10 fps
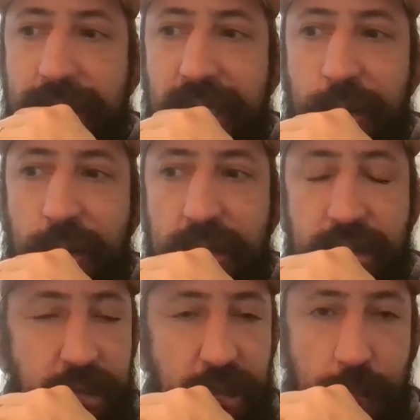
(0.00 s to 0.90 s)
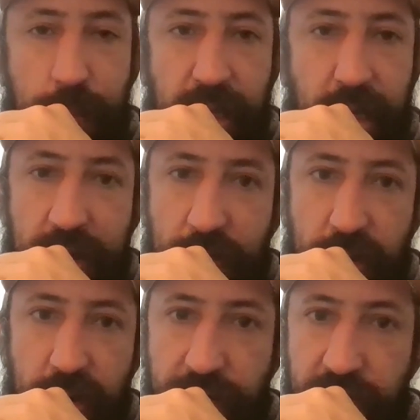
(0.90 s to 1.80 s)
I was like, well, man, I
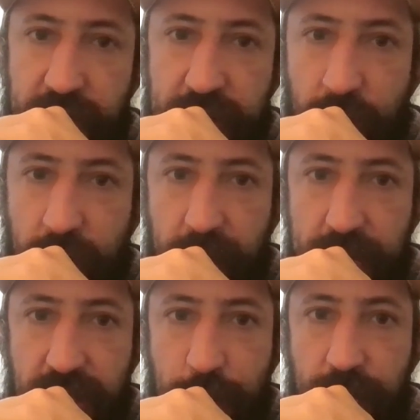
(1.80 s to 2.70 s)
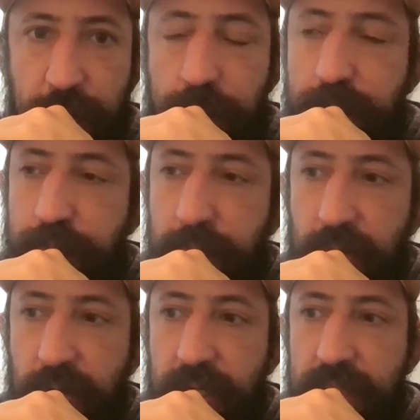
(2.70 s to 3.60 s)
really feel this way about something.
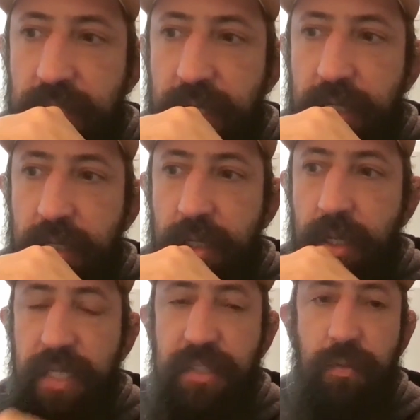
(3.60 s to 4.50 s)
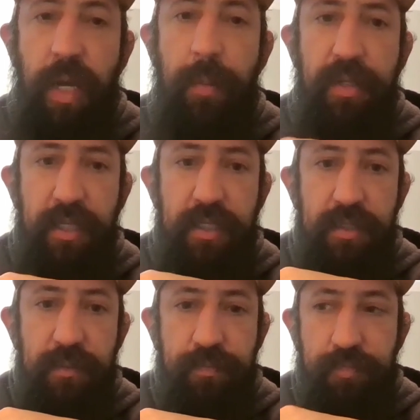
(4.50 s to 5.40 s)
And he's like, I said, what about
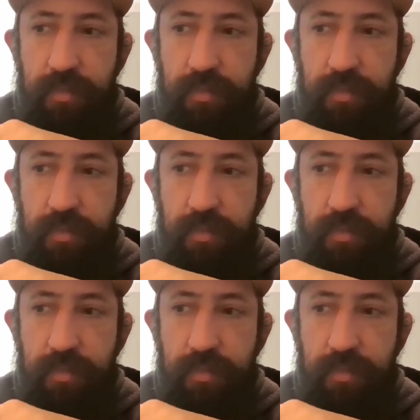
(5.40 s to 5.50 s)
this?